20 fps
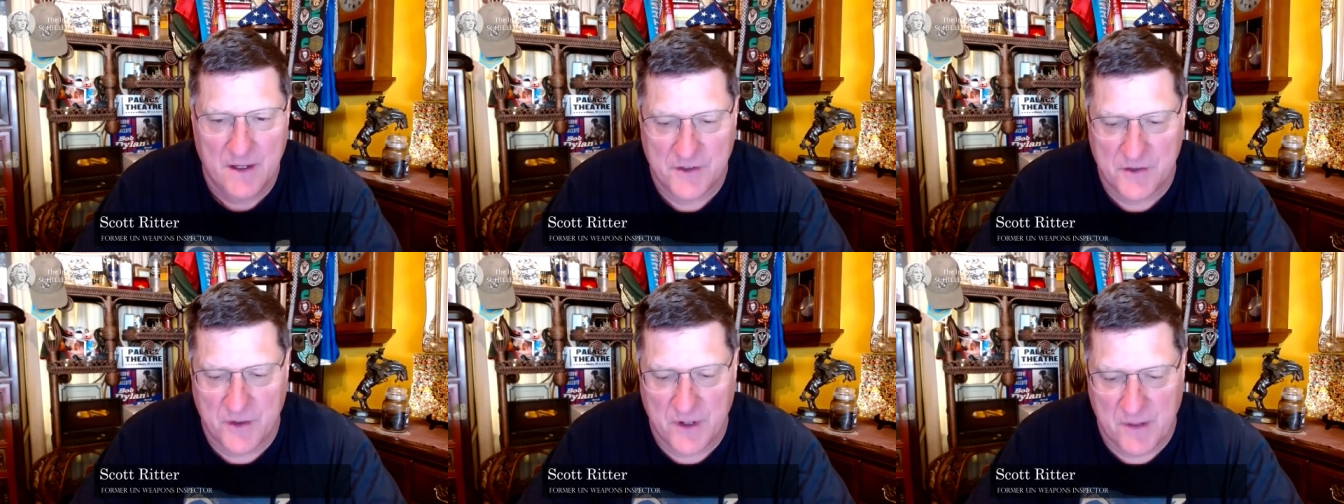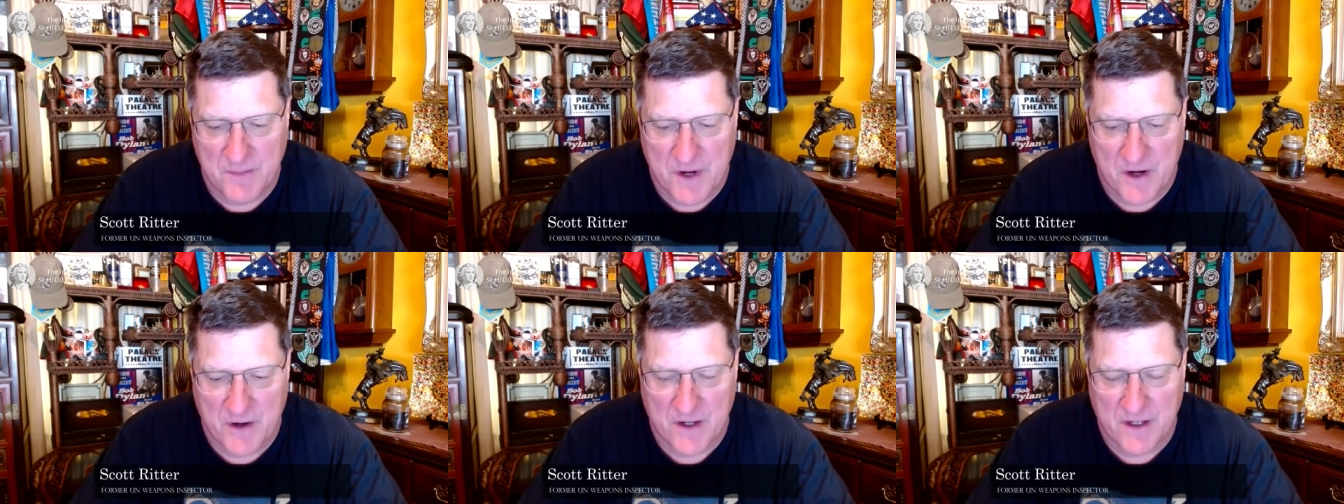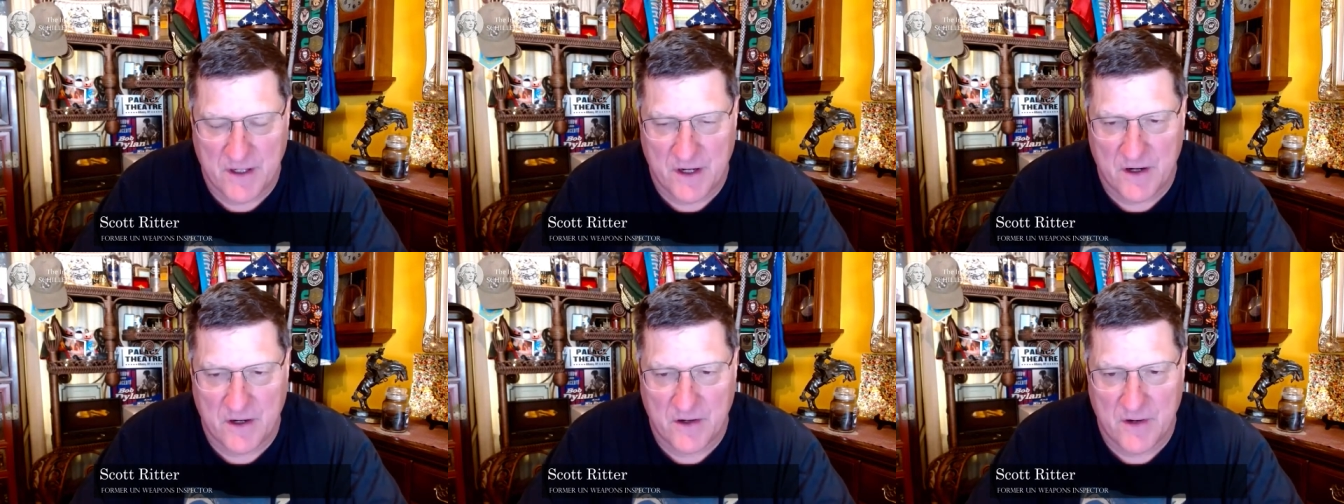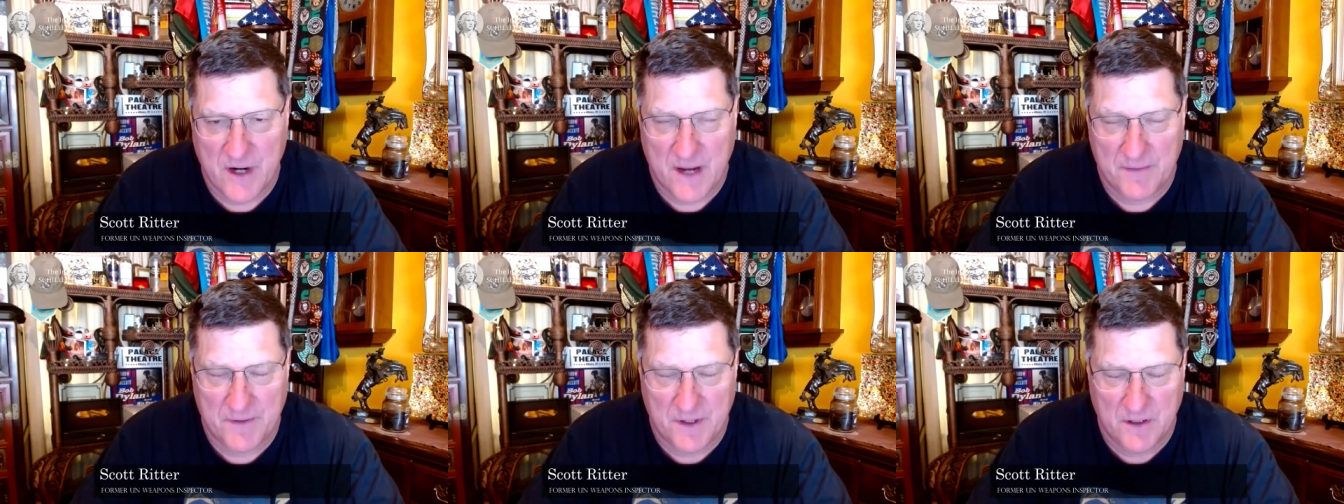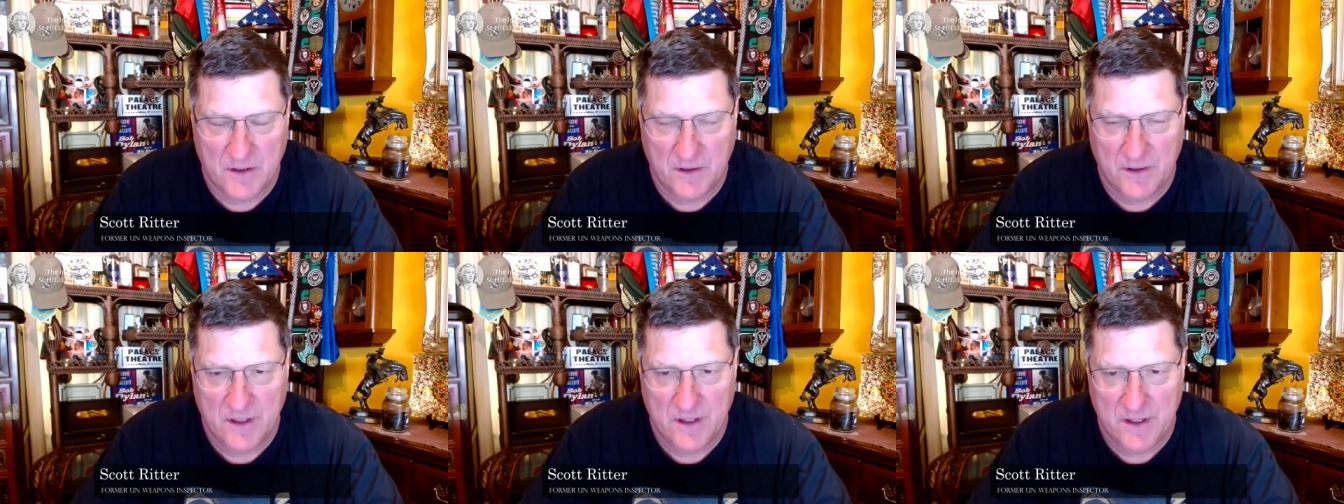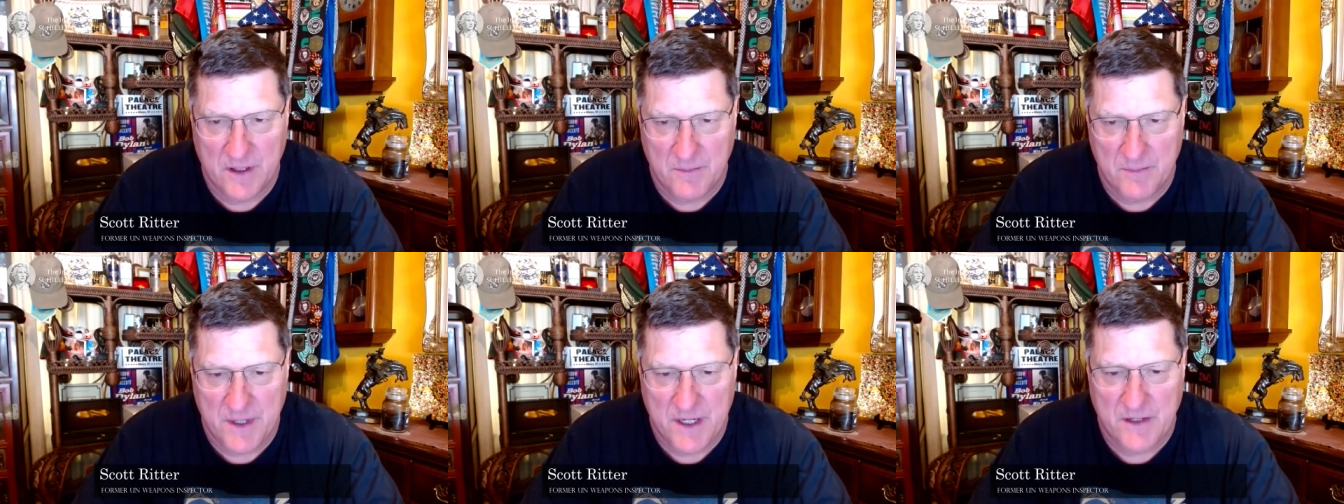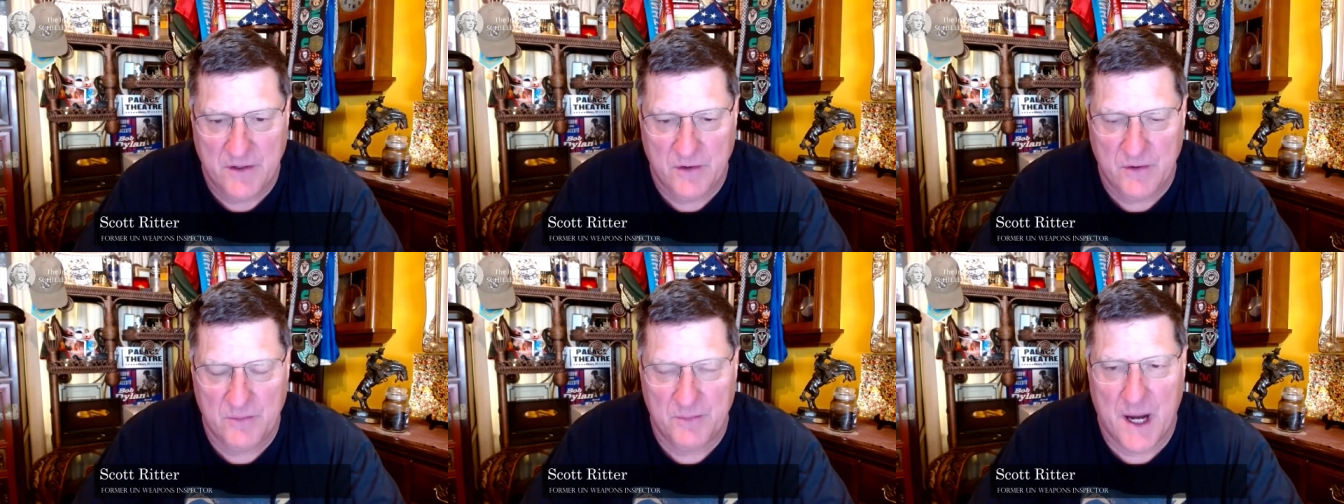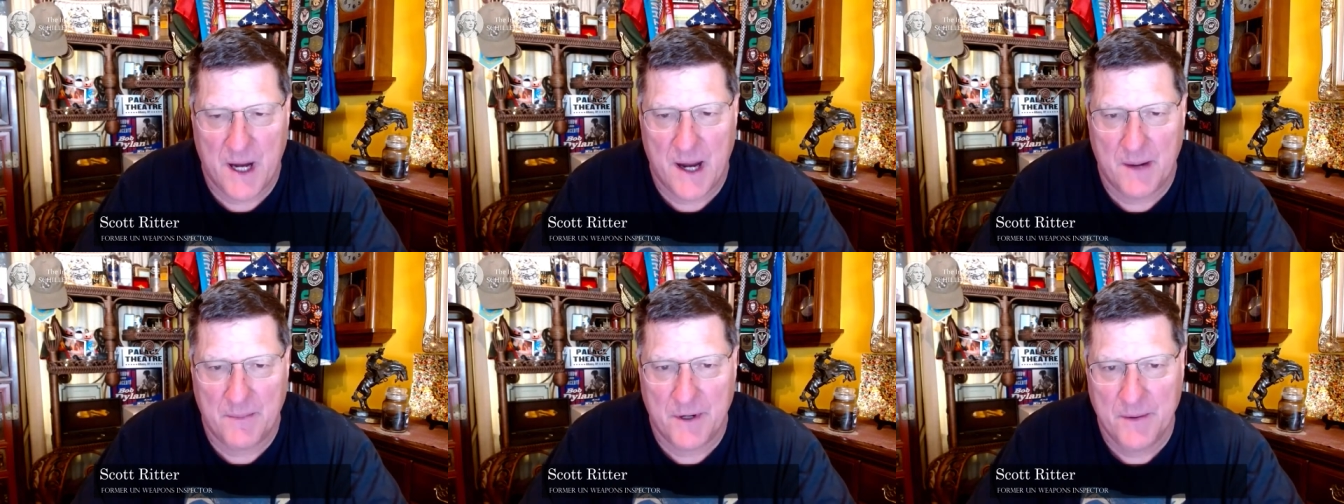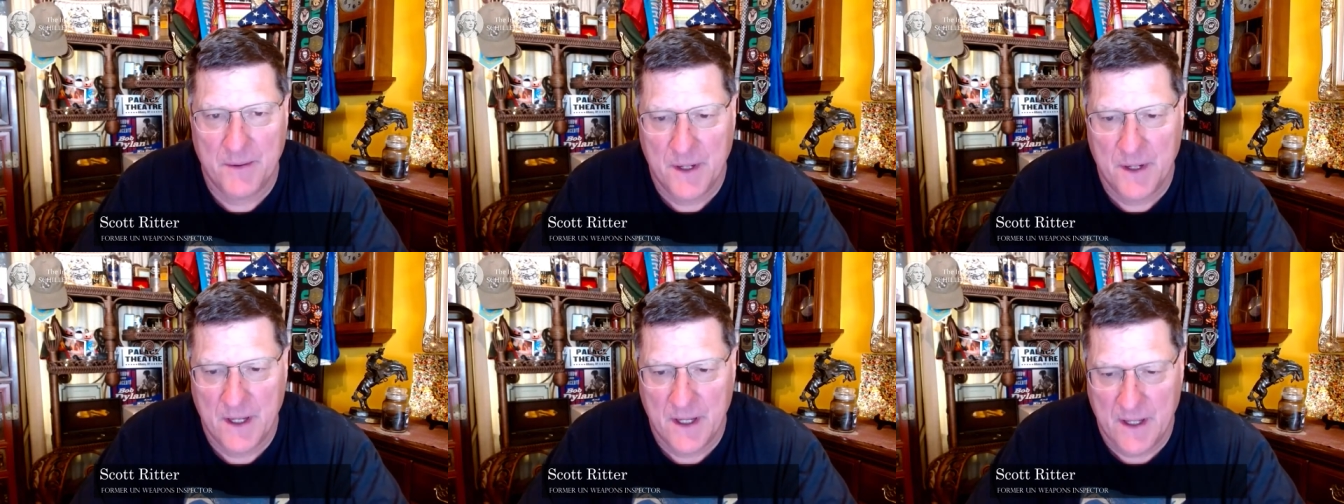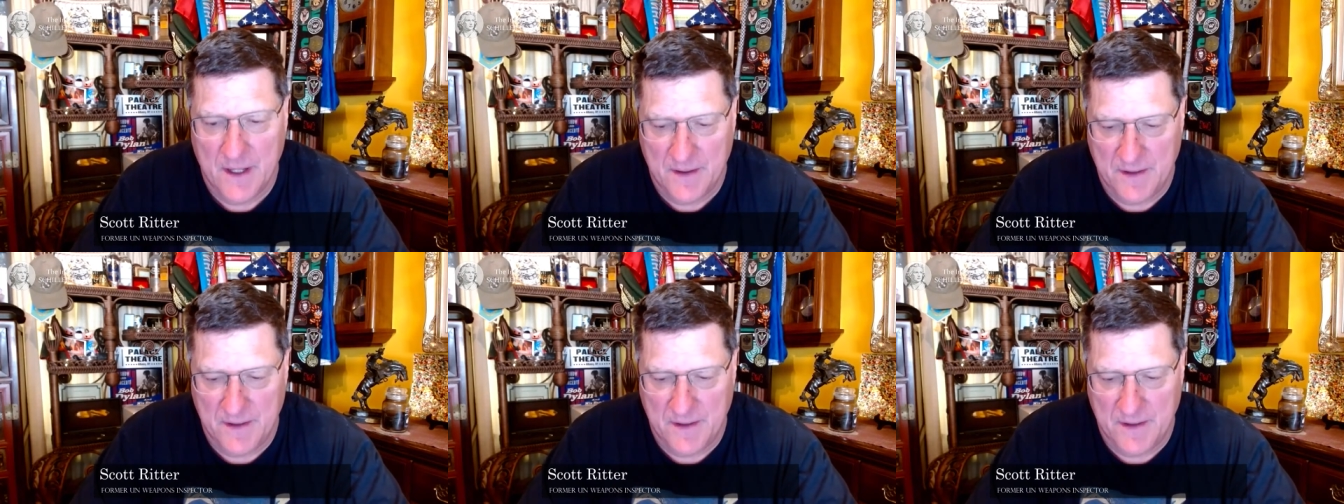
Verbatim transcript: certain American aircraft, including the B 2 bomber.